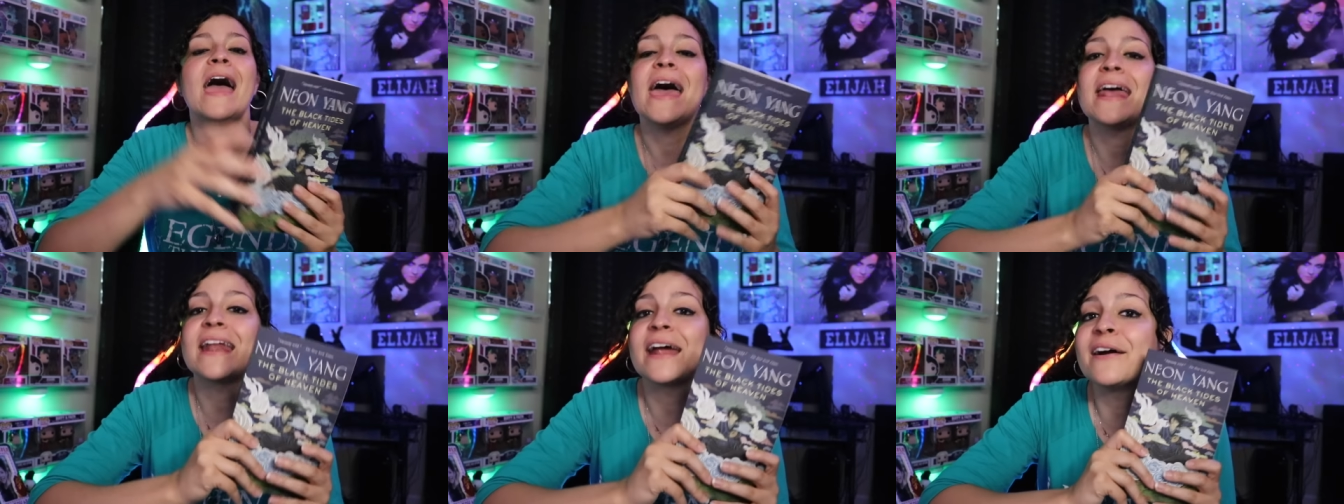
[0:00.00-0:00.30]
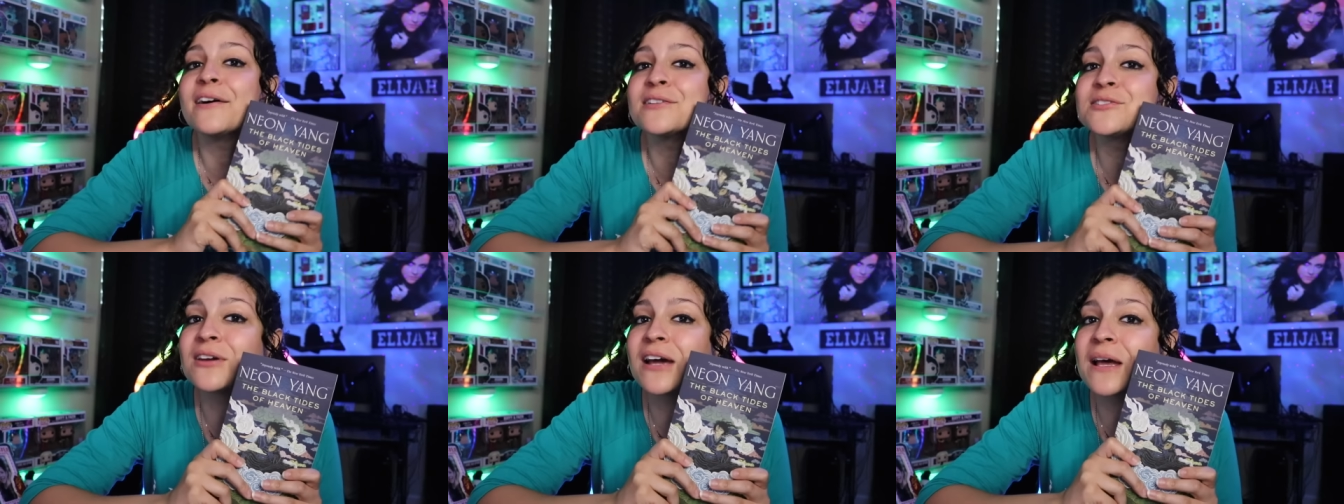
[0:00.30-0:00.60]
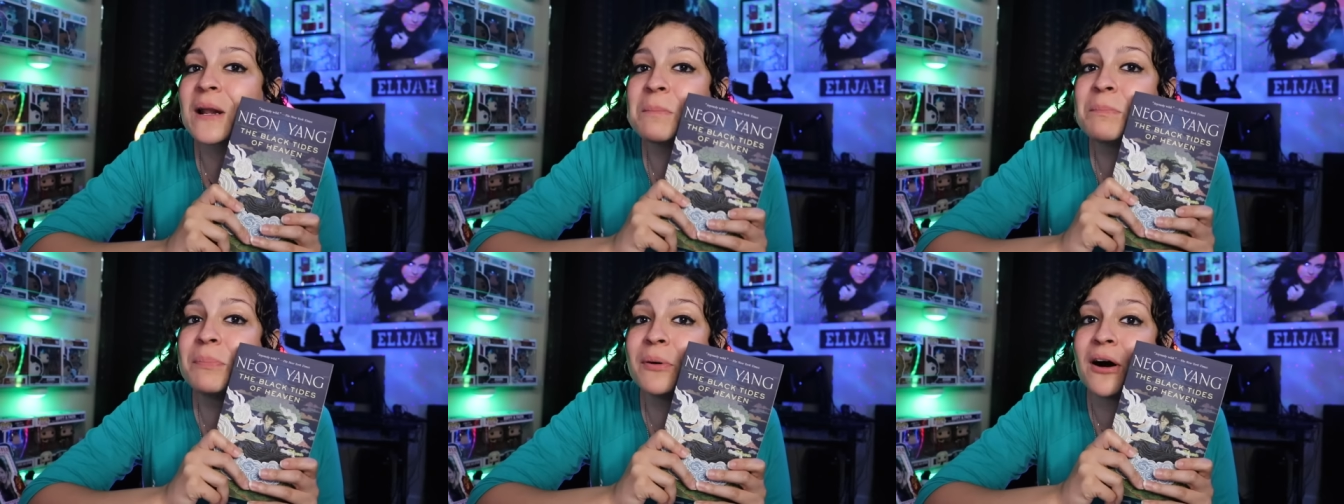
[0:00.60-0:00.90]
And I also
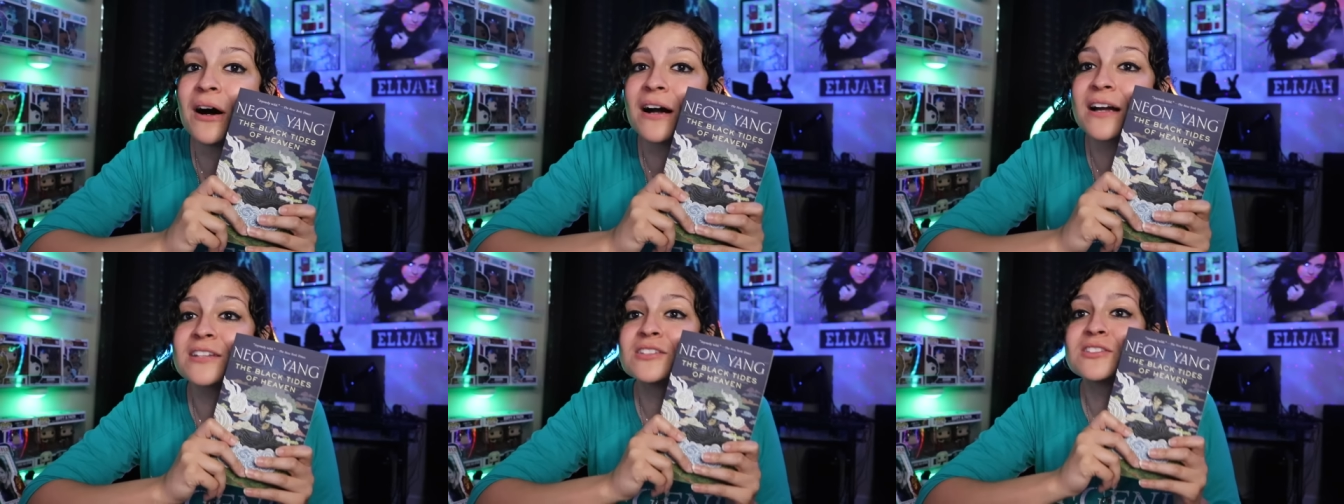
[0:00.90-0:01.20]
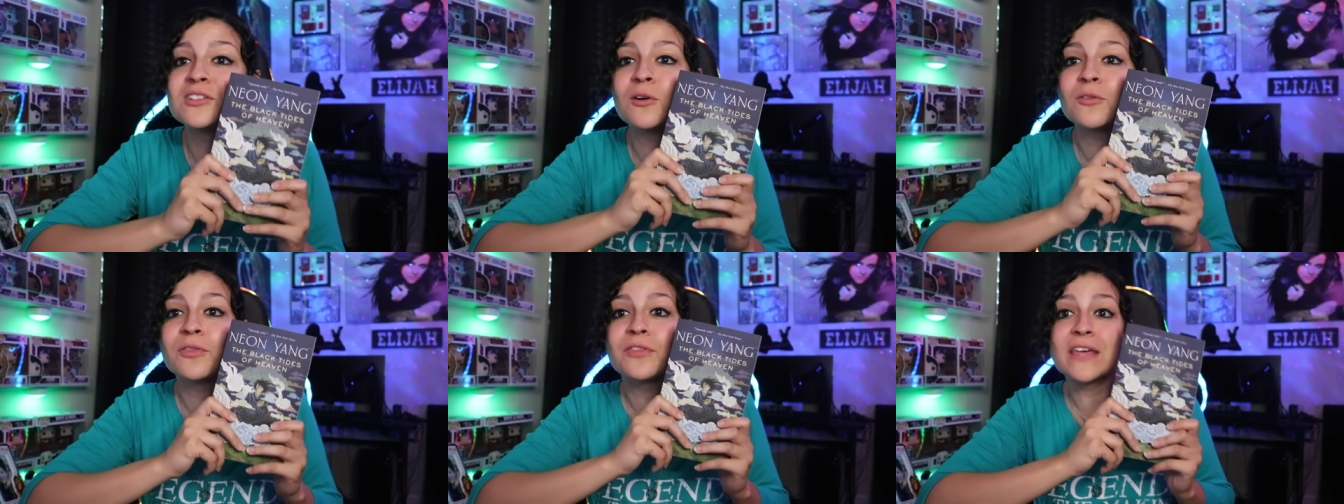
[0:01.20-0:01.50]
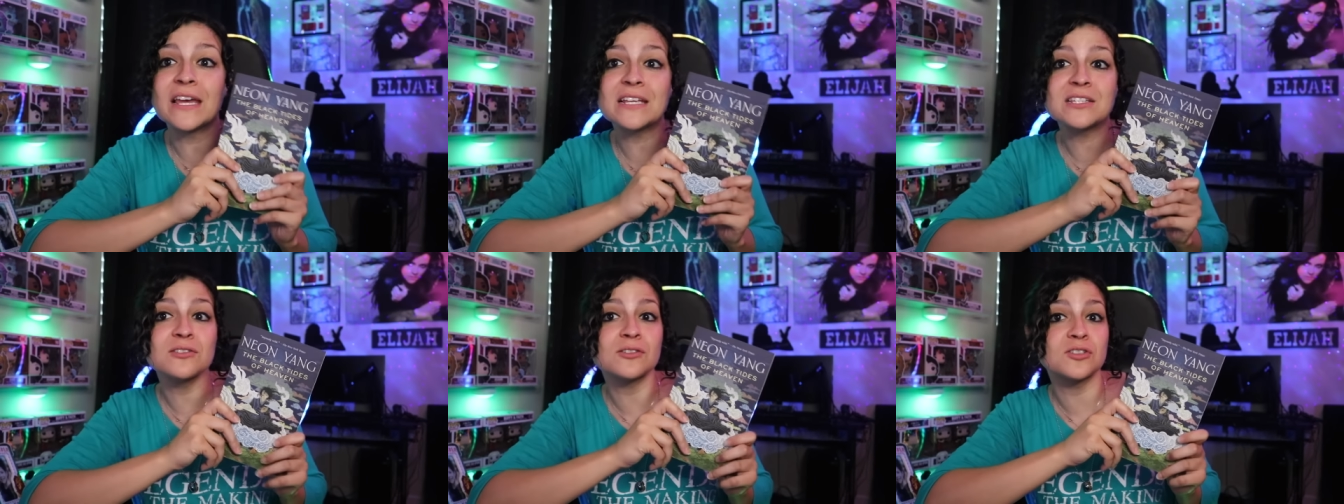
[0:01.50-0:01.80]
got a book. So
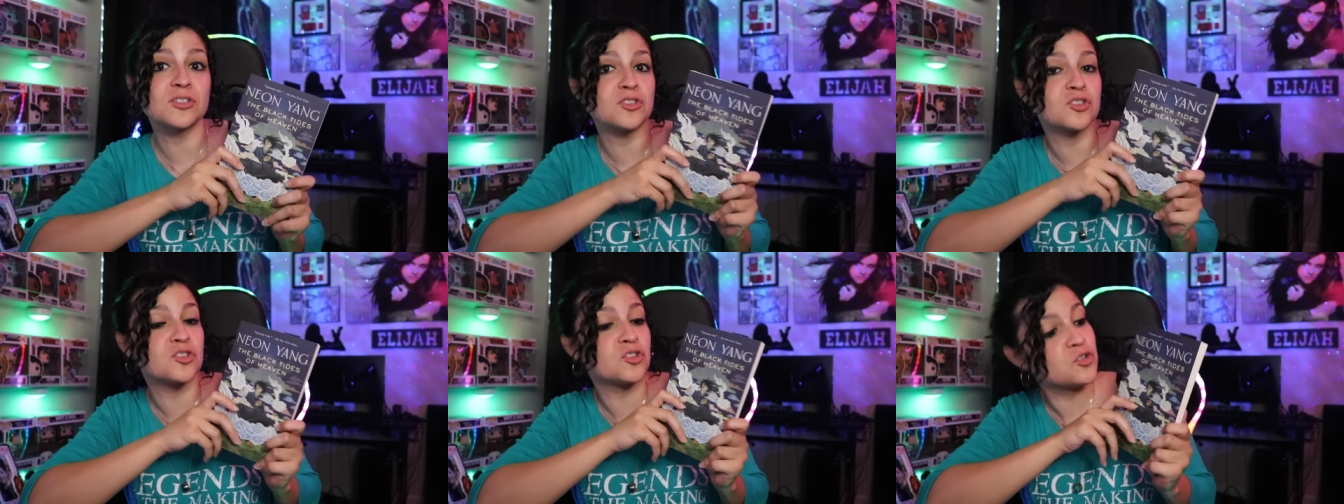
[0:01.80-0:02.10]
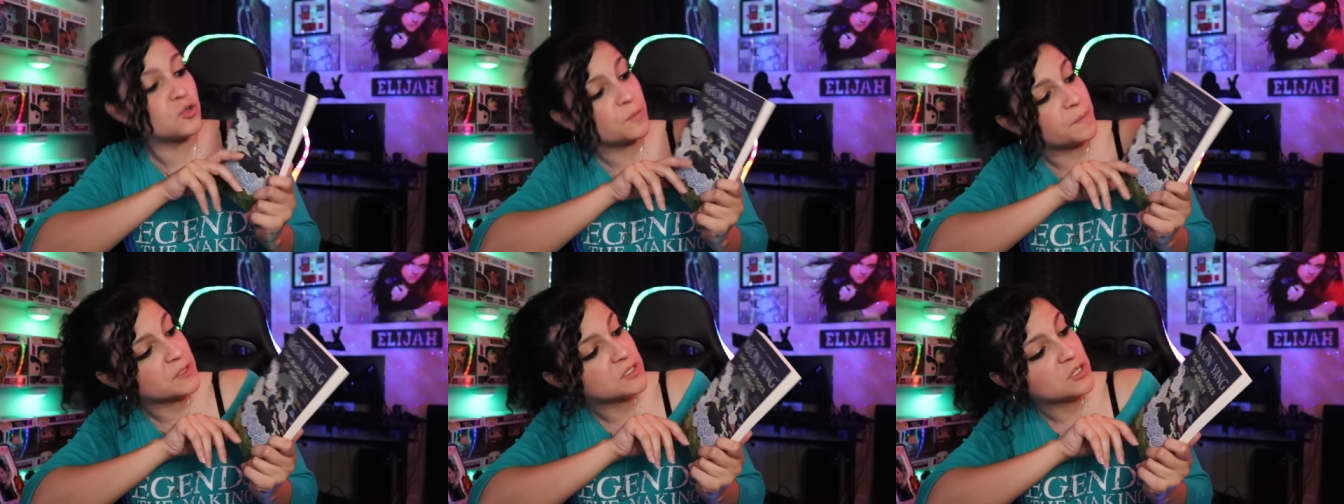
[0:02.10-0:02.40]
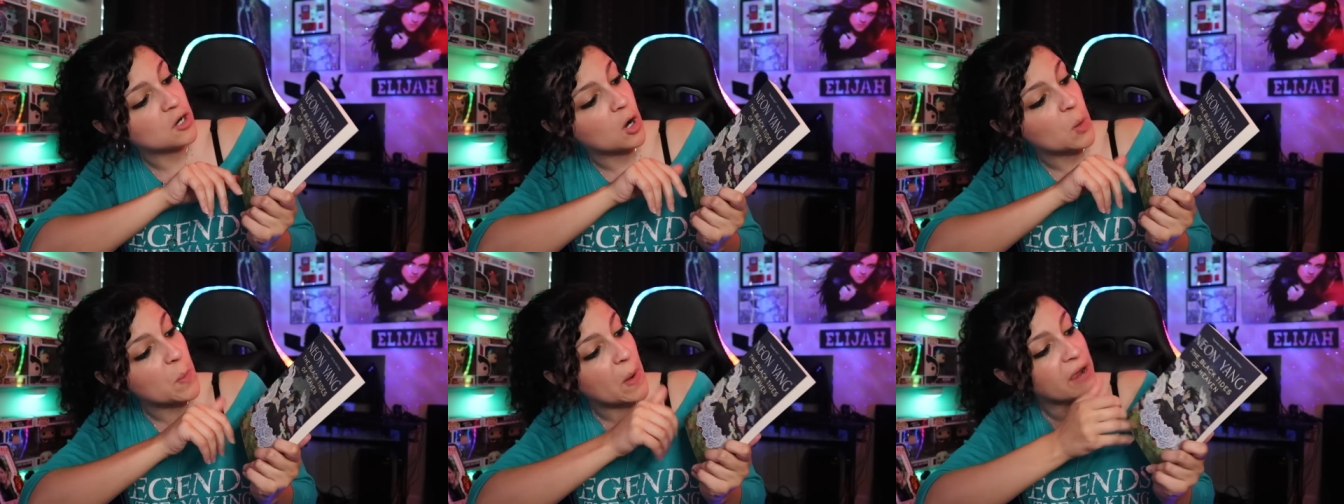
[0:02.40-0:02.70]
this looks super dope.